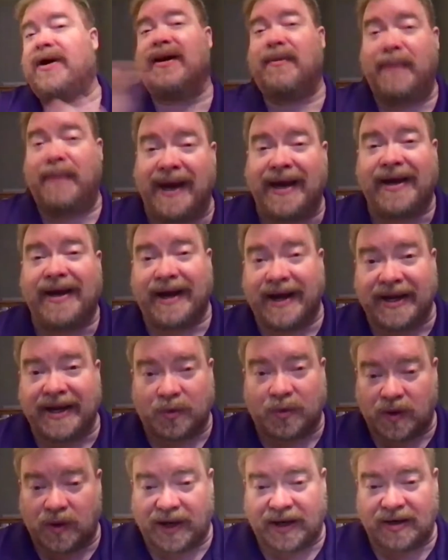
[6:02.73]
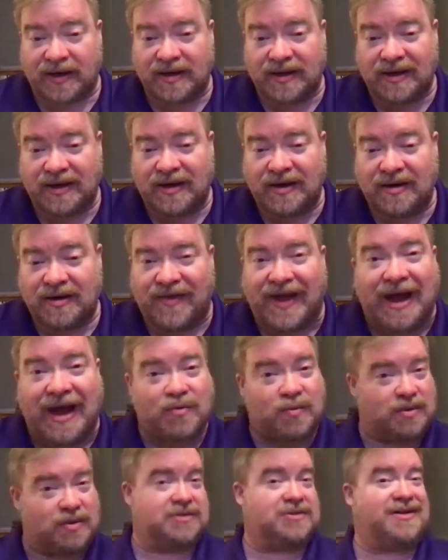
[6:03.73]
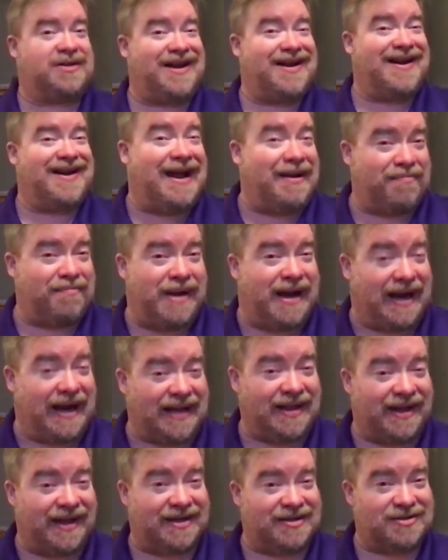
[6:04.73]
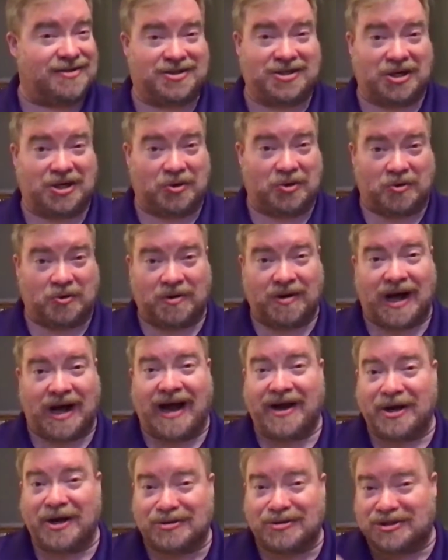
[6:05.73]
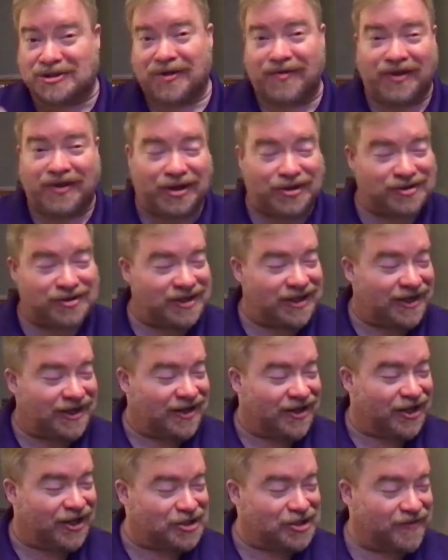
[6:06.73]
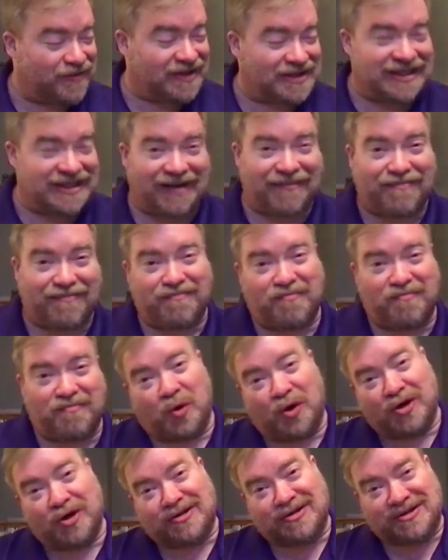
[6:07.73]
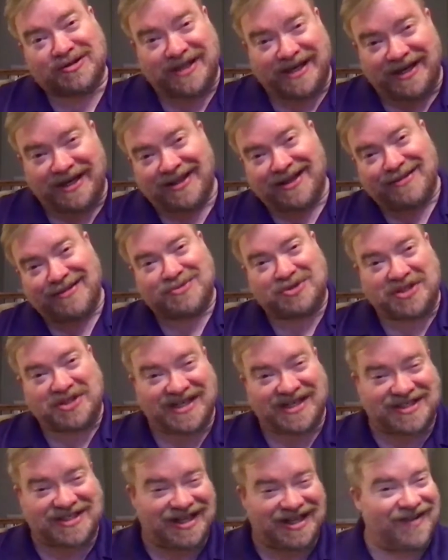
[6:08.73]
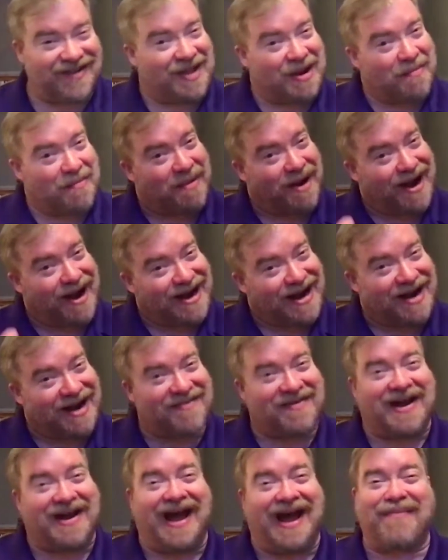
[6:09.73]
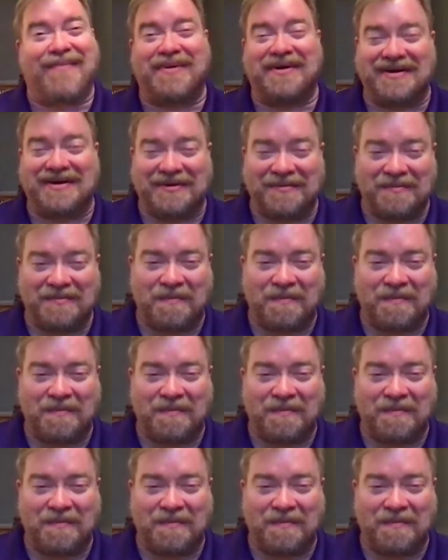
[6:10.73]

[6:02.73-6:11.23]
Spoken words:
to pay you anyway. That were Gannett back then. So I know those of us that have seen them since then, that might not have happened,